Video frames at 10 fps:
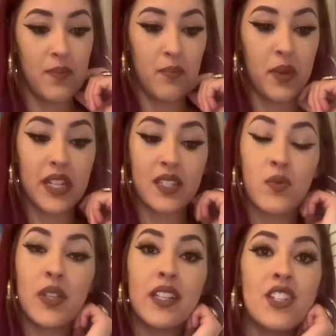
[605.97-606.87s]
But it's
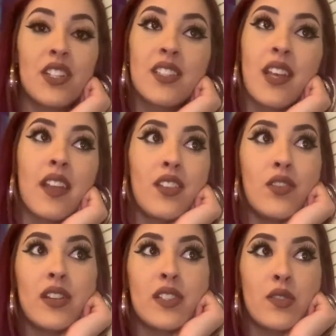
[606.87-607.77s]
really just like,
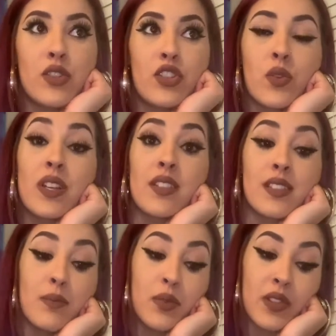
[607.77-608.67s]
you get to enjoy the
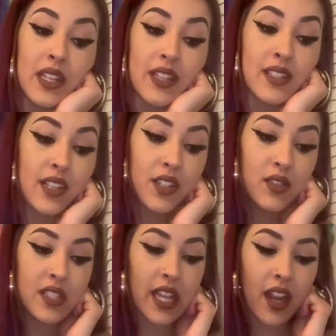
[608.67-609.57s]
simple things. Like, you
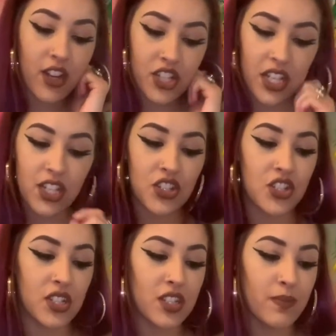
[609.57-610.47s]
see her, she is
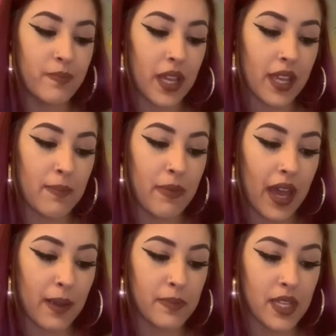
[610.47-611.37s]
just bicking
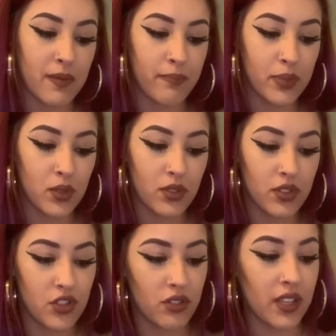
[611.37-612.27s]
back, being
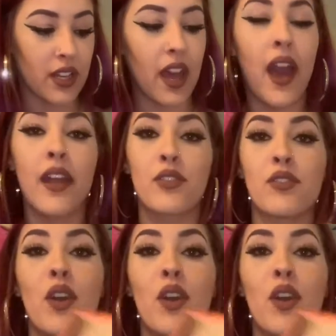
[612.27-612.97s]
bold, drinking I don't know